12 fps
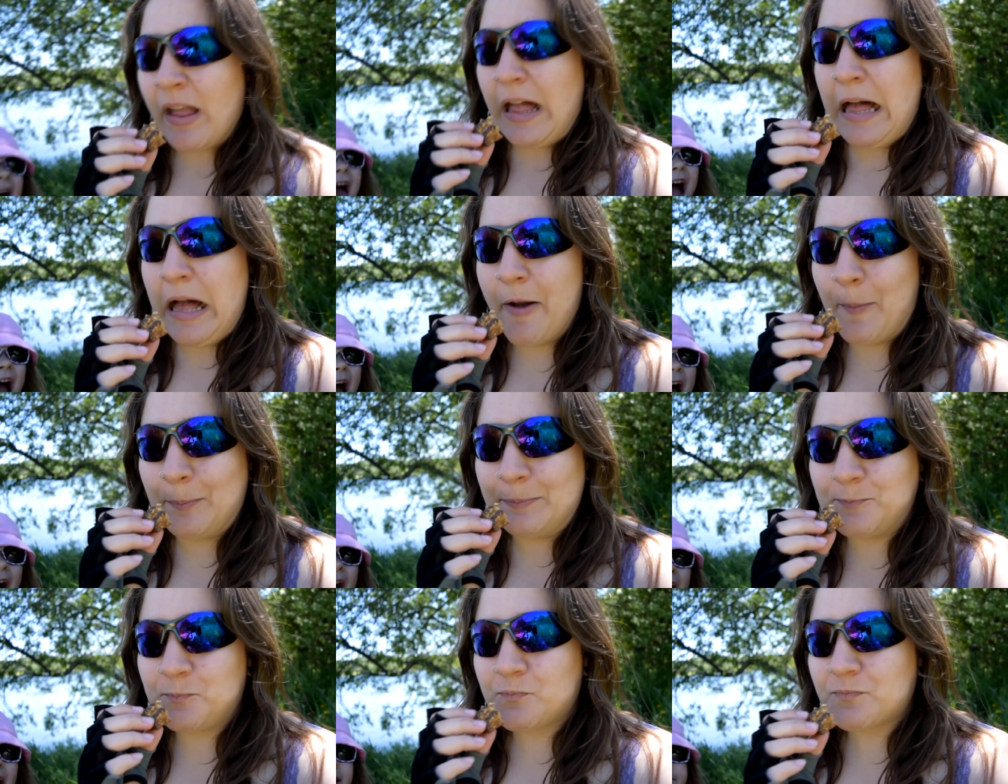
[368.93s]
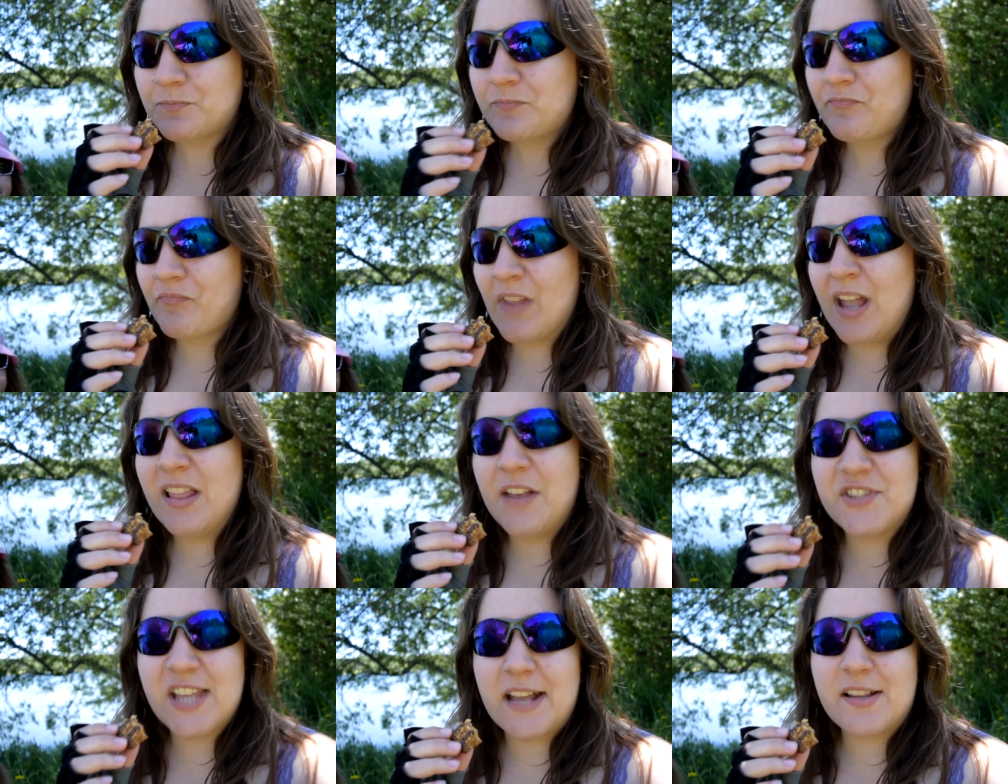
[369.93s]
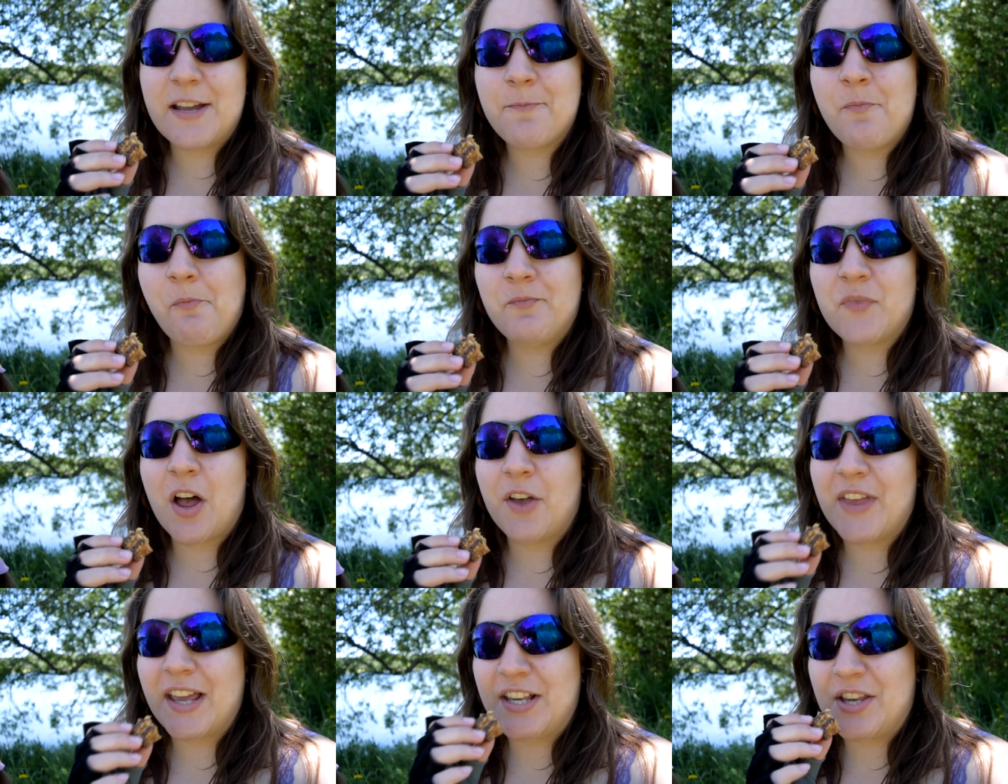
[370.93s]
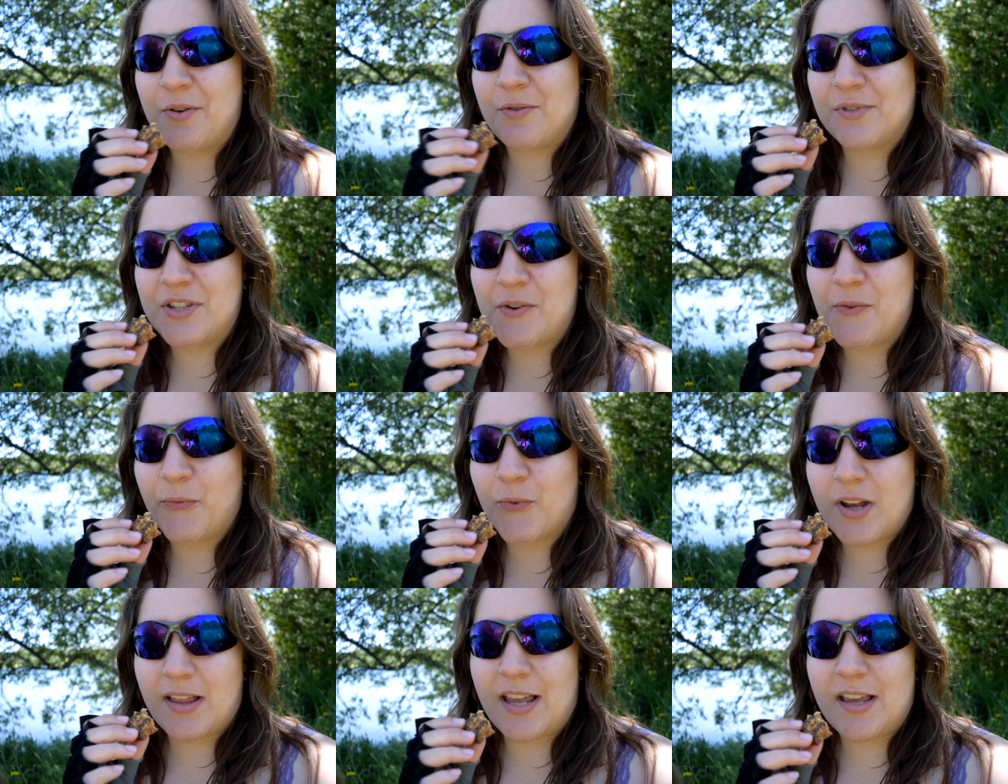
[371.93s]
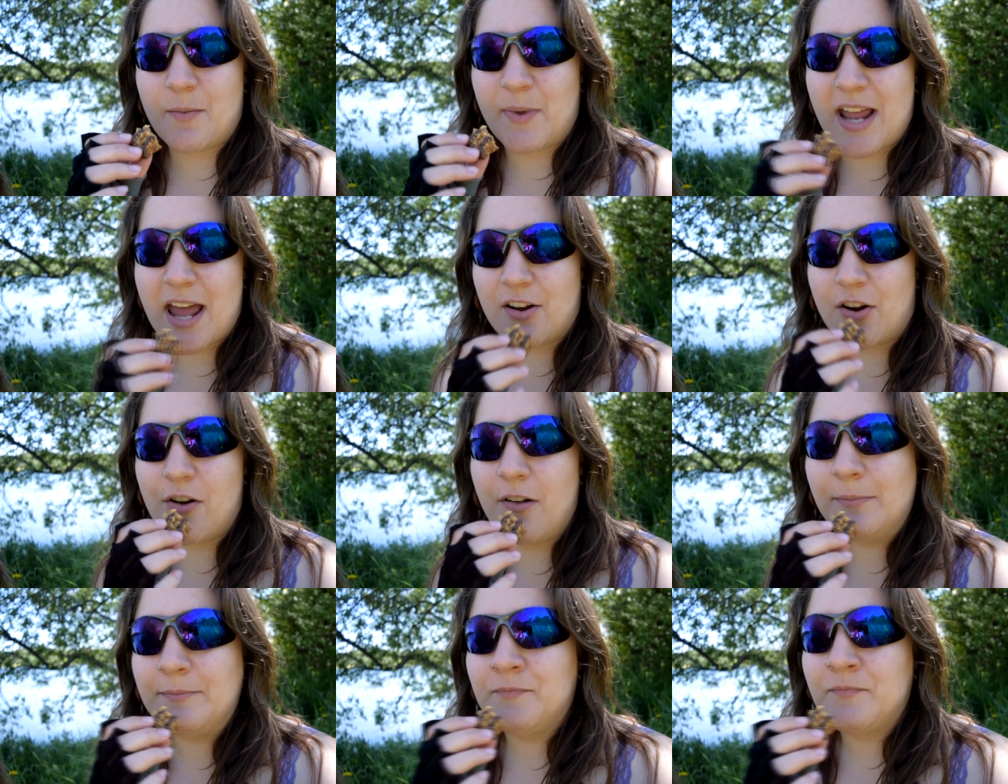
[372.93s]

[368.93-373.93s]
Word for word: Um, I love cycling. I'll thank you to Freelee, the banana girl.